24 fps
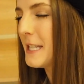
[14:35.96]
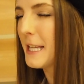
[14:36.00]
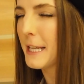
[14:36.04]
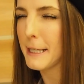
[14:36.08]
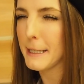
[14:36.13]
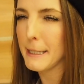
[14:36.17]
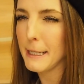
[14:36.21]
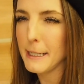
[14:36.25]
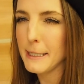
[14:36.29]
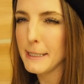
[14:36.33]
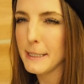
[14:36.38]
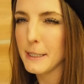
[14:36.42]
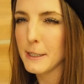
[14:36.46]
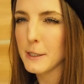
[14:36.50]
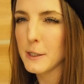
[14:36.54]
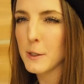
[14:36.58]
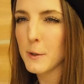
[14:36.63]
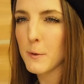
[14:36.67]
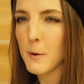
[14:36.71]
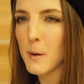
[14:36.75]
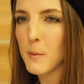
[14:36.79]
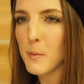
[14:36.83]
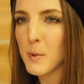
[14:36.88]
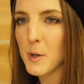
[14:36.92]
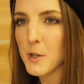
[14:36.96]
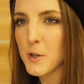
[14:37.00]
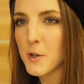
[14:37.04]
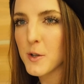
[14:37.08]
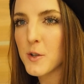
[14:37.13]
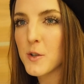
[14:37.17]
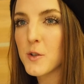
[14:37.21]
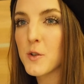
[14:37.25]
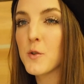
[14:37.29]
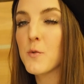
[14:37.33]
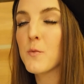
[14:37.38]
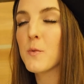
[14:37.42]
take nice Instagram
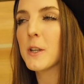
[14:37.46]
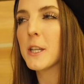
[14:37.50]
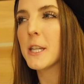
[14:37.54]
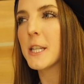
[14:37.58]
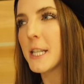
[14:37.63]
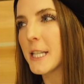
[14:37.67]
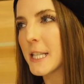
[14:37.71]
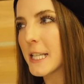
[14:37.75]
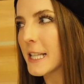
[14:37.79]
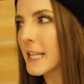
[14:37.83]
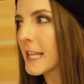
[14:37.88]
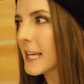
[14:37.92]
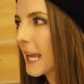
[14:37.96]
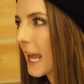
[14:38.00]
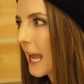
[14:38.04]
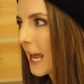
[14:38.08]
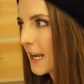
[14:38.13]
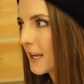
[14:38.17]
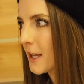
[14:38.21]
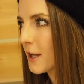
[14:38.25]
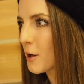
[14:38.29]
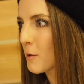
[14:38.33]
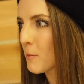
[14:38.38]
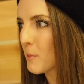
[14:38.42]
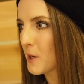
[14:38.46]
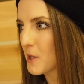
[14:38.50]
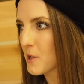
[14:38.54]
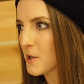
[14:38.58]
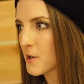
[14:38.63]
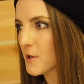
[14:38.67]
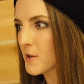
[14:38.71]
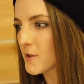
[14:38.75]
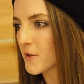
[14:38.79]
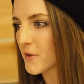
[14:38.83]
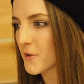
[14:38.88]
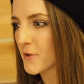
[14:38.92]
pictures, you really need to like edit your
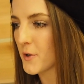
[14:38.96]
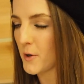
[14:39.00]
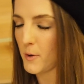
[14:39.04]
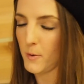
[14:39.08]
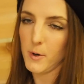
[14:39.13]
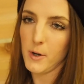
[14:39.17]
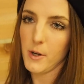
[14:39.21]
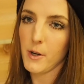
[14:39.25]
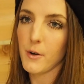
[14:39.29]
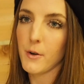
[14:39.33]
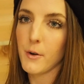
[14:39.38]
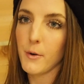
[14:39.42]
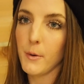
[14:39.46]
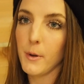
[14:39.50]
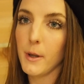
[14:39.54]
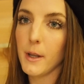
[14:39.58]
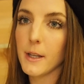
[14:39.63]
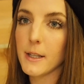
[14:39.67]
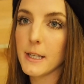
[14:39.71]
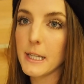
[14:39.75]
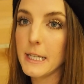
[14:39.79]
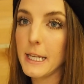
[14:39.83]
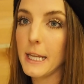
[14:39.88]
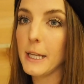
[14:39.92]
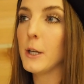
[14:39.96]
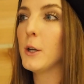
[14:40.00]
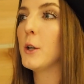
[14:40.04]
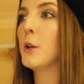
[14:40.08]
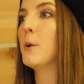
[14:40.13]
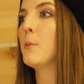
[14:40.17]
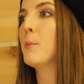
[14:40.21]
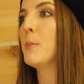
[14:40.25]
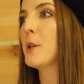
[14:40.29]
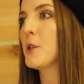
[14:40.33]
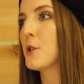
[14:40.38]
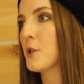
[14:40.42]
pictures or know what you're doing to take a
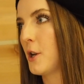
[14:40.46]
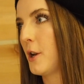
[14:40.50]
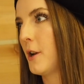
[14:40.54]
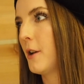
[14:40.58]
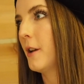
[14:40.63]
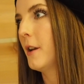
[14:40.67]
good picture.